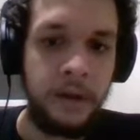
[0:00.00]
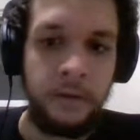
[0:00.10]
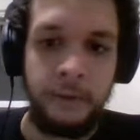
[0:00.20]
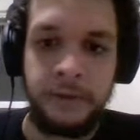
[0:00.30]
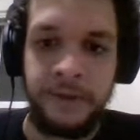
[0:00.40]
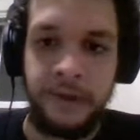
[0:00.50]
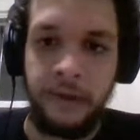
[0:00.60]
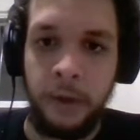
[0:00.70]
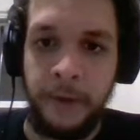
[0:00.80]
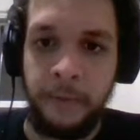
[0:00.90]
which was a
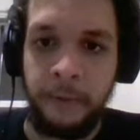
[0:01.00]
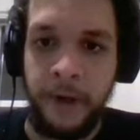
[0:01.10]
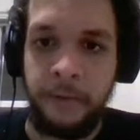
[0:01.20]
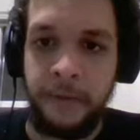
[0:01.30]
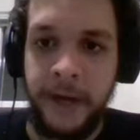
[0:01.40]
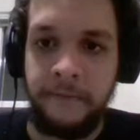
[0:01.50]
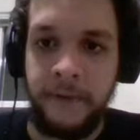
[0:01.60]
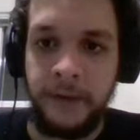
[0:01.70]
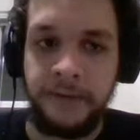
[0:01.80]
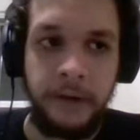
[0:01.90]
little bit weird when I
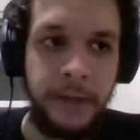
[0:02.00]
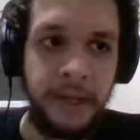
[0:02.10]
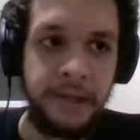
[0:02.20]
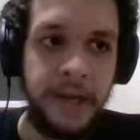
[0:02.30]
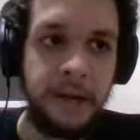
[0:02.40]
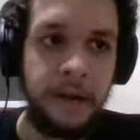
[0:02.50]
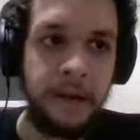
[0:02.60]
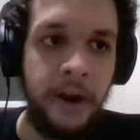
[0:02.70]
first started playing the deck.